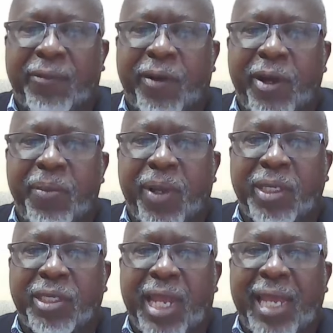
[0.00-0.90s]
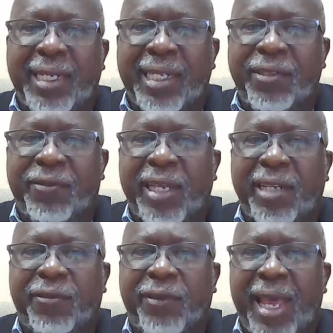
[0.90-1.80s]
are very much
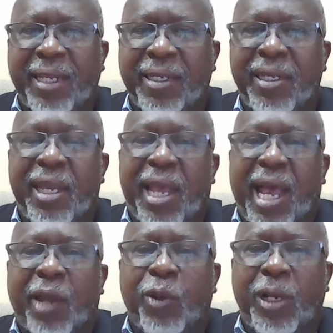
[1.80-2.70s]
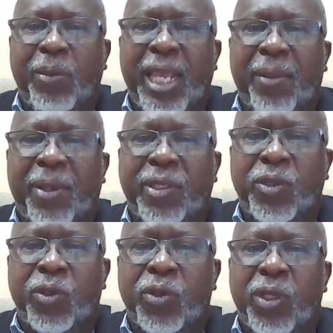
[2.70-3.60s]
identified and flagged, and will be able
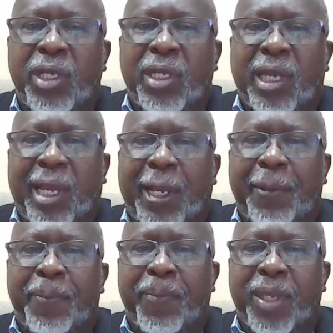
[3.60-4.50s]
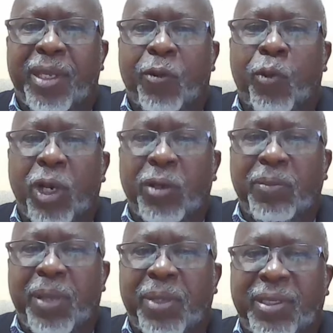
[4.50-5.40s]
to work
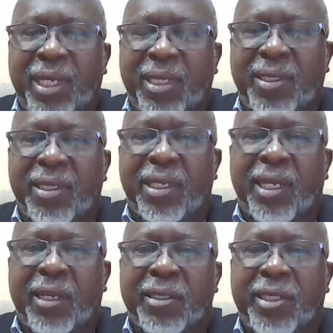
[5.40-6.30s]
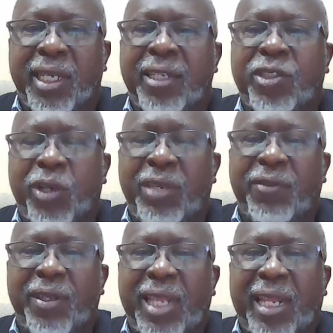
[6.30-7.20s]
with member states to ensure
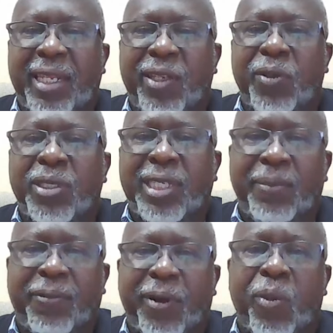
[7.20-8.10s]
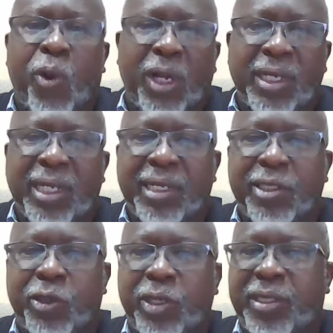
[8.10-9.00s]
even that they don't slip from
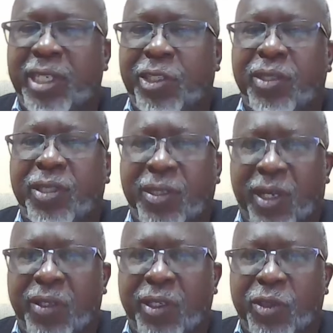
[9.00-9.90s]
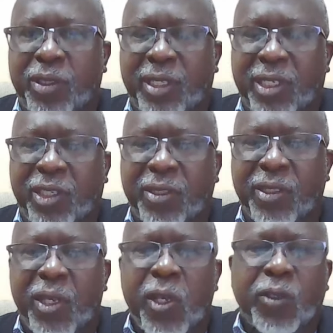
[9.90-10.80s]
one jurisdiction to the other
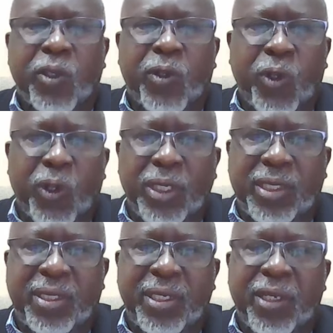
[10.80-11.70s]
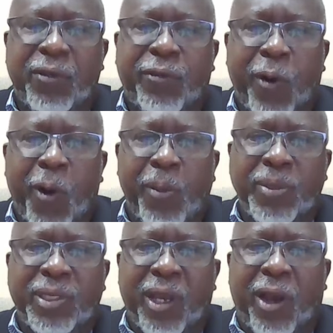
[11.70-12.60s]
jurisdiction. So those
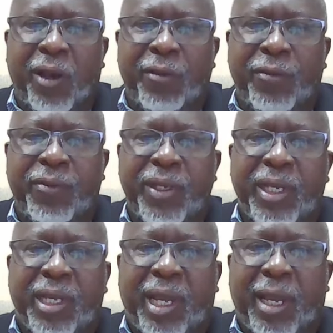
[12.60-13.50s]
forms of